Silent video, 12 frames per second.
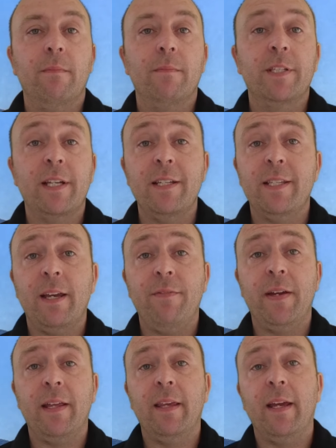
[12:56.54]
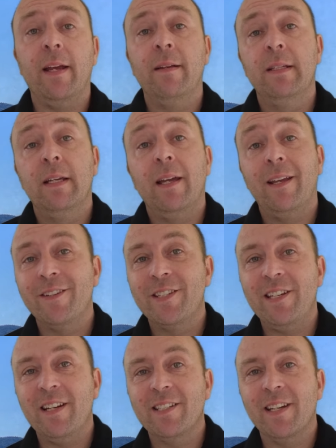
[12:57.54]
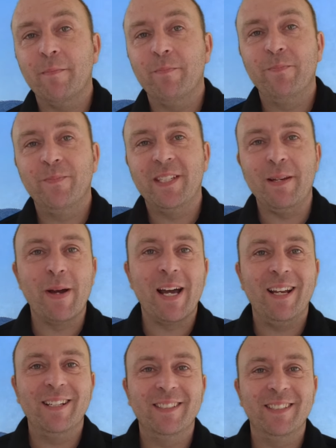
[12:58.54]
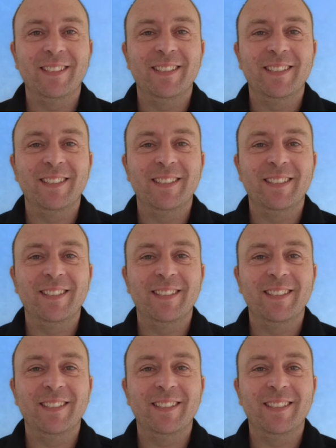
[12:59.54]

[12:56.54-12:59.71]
Stay safe out there, and I'll see you next time. See you, bye.